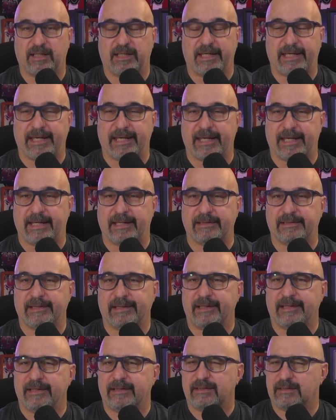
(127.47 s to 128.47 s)
and
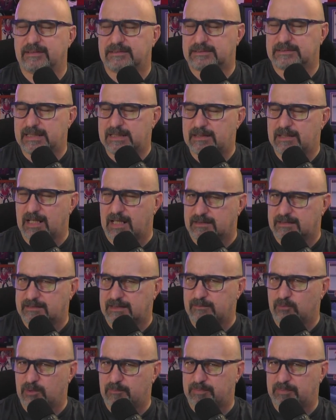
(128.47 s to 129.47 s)
a team
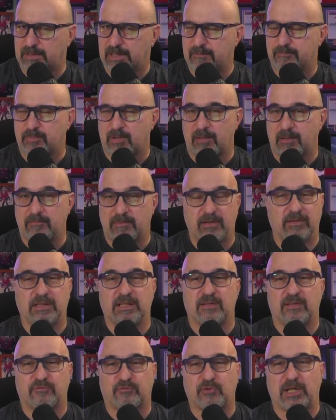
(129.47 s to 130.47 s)
we play primarily
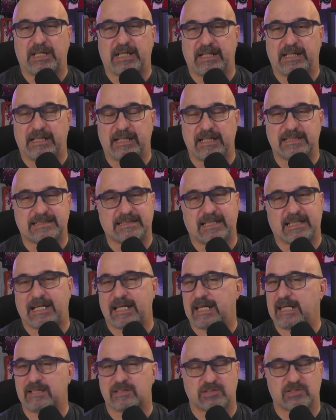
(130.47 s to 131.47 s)
on Friday nights that I
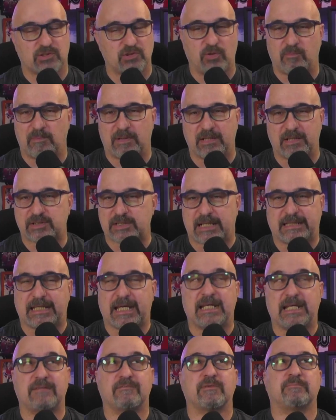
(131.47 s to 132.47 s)
hate so much I
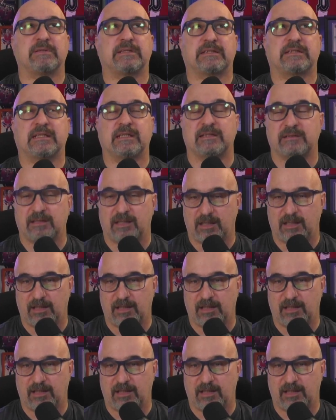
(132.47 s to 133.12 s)
can't even begin